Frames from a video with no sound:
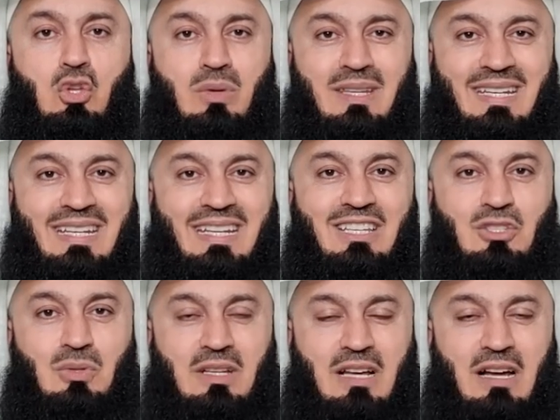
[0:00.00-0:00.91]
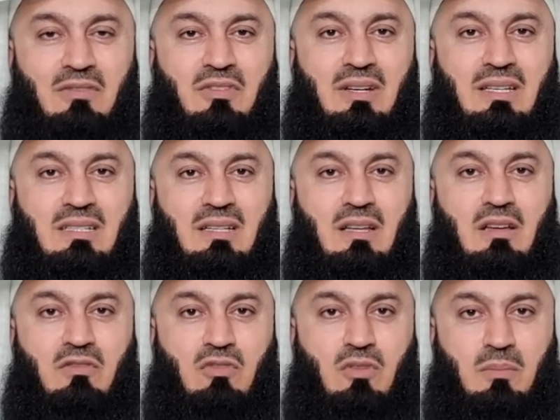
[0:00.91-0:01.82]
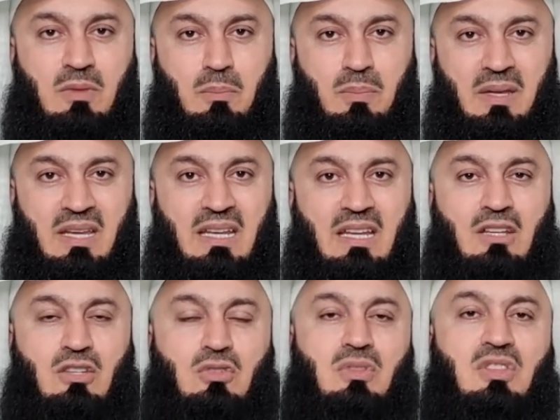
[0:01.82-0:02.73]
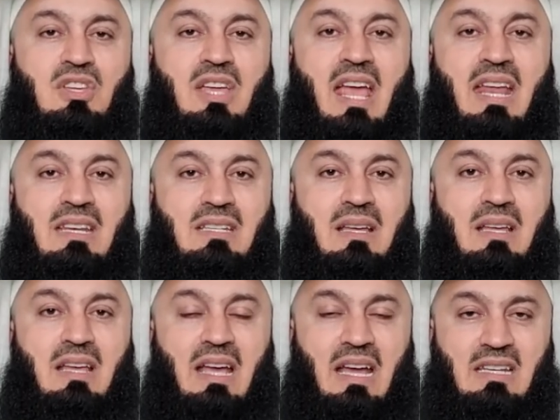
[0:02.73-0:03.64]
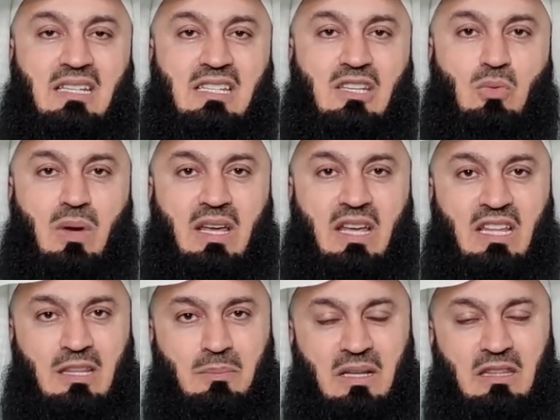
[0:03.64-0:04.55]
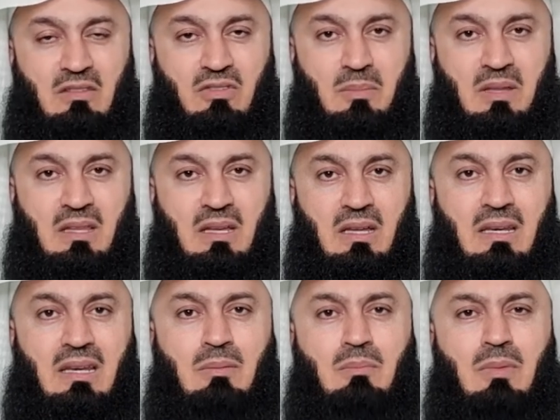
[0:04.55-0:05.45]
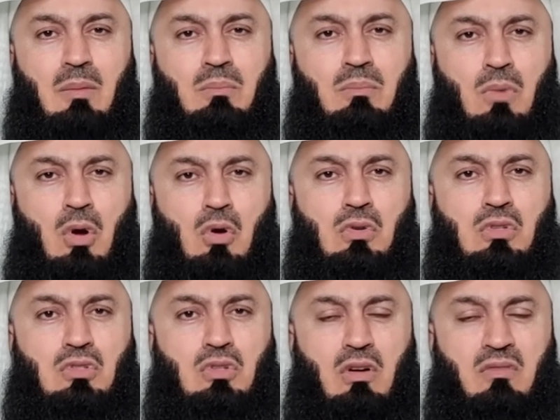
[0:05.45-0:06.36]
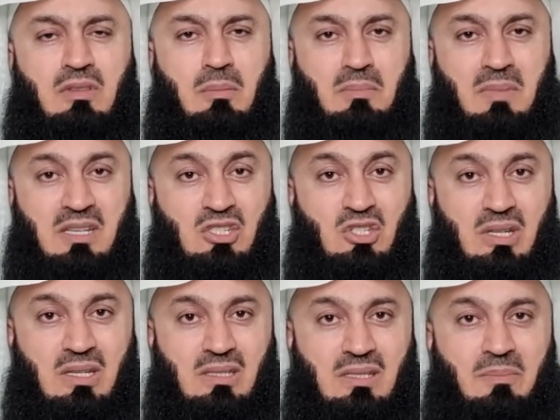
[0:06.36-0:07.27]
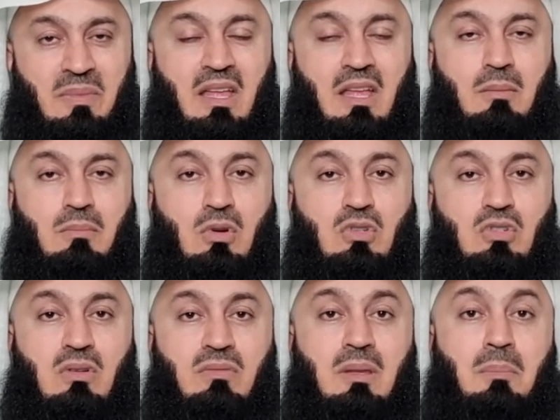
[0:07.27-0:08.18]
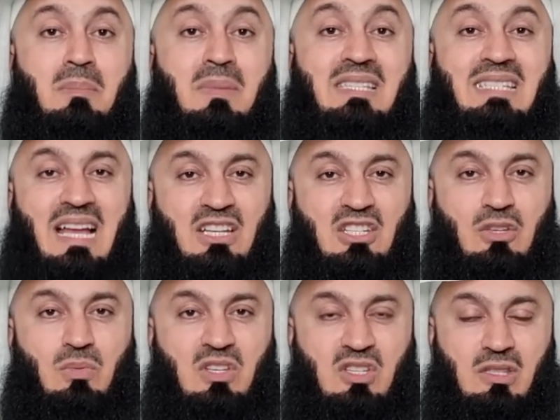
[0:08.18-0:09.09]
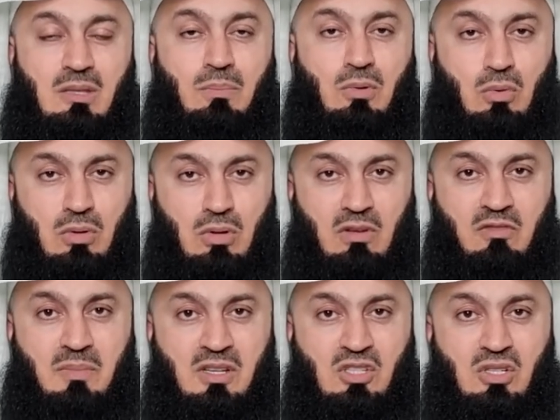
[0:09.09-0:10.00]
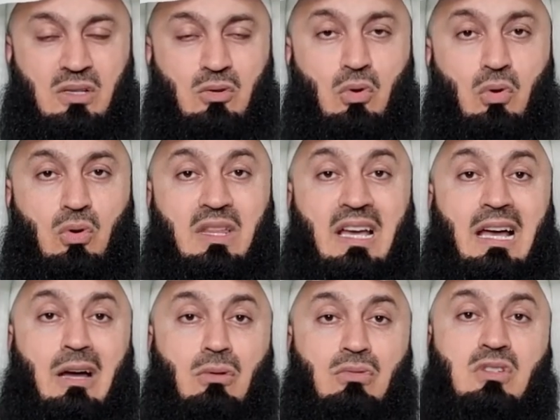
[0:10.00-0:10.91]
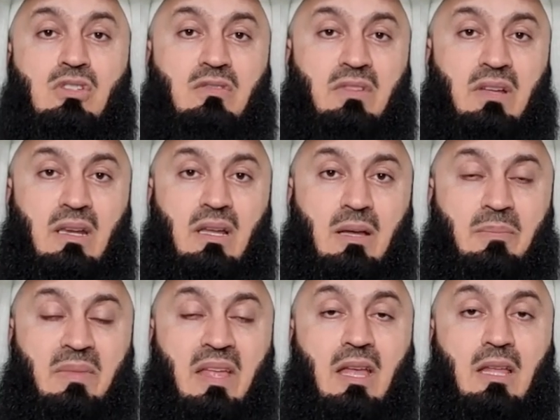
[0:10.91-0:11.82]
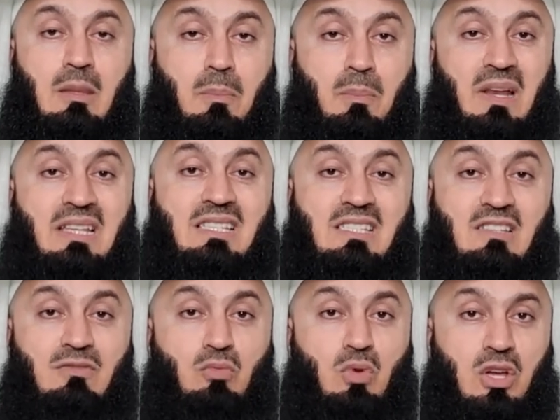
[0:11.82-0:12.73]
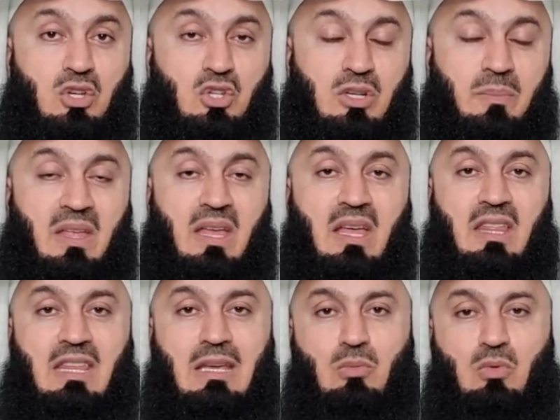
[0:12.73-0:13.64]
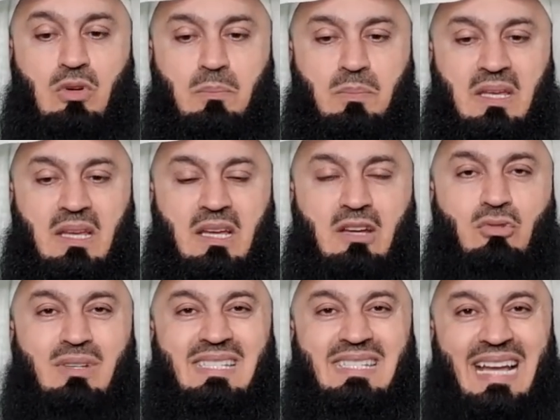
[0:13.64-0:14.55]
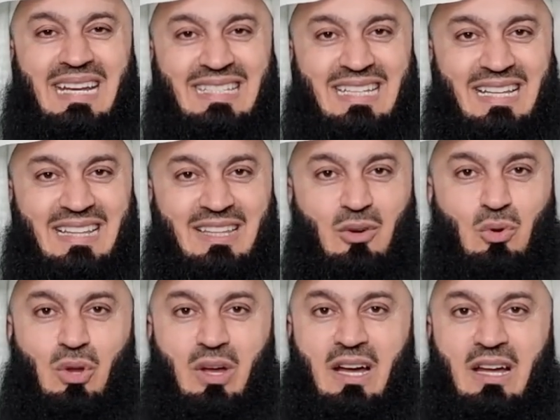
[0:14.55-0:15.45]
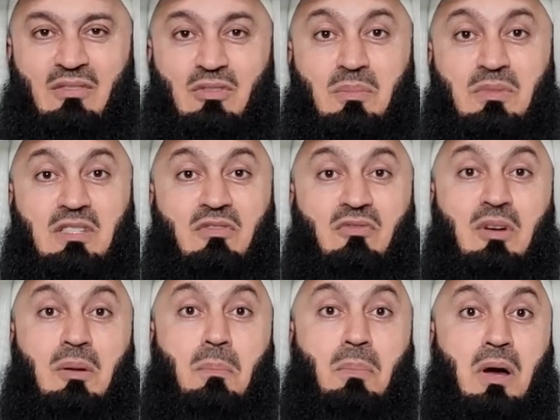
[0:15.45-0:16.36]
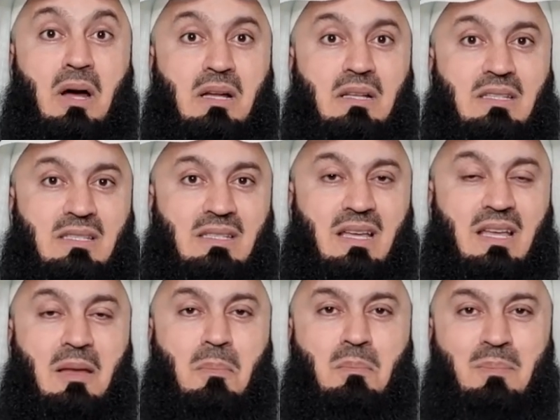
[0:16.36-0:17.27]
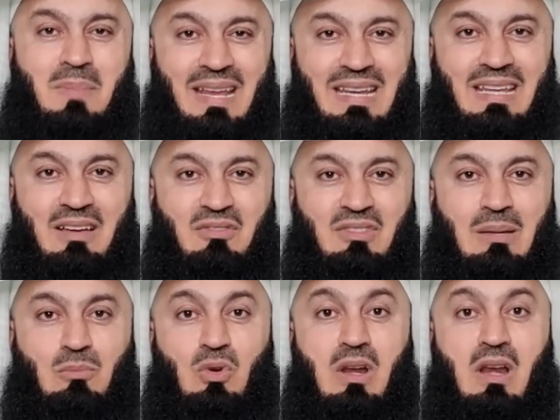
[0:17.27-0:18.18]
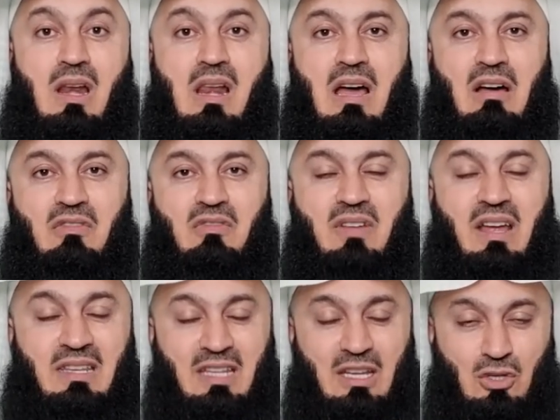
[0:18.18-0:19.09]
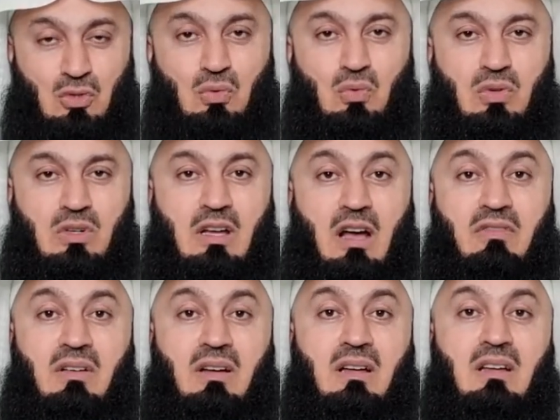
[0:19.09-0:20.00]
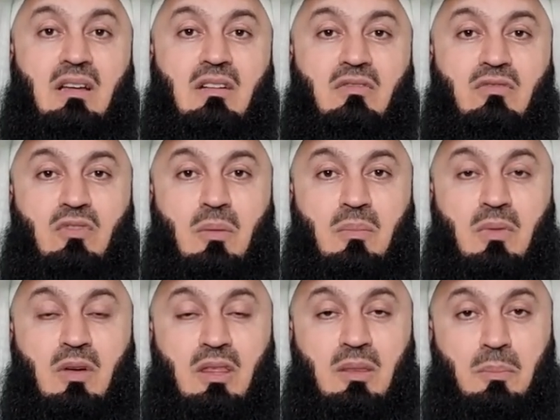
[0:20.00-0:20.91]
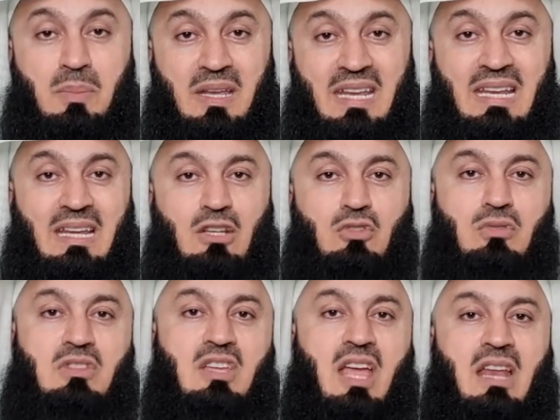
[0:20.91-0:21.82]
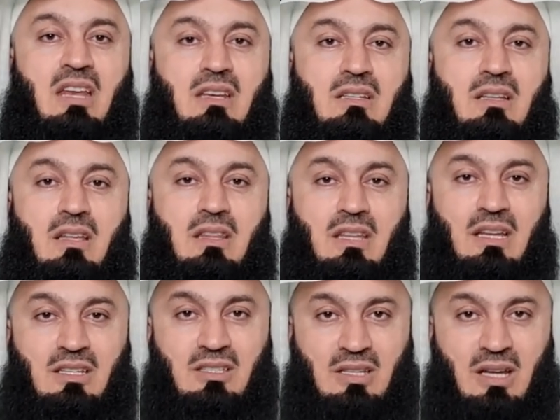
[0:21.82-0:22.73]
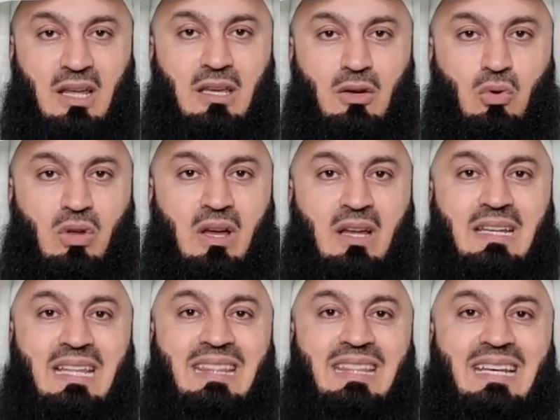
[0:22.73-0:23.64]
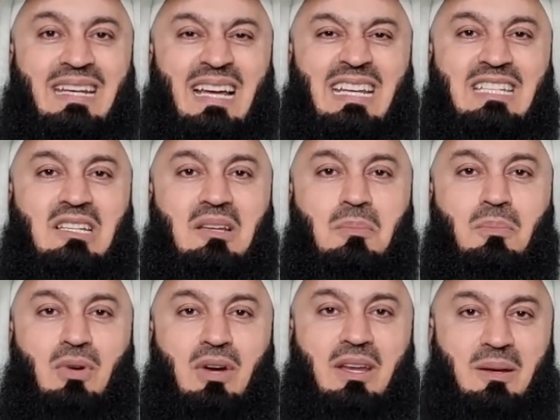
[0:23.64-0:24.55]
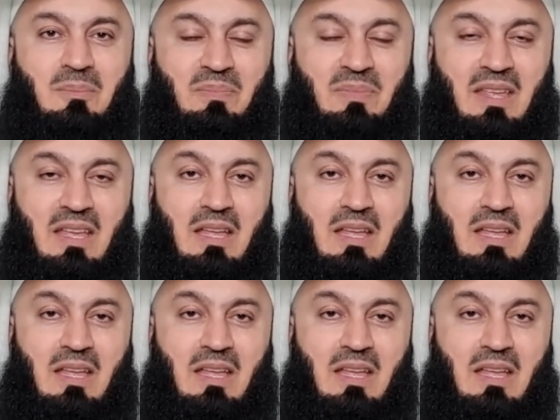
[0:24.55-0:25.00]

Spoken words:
you need to cover it from the beginning to the end. And this is why in the month of Ramadan, most of the masjids, most of the masajid, which is the plural of masjid, or the houses of Allah, the places of worship, they would be reciting the Quran from different parts. Many of them would love, and they do cover from the beginning to the end, the entire Quran in the night prayer.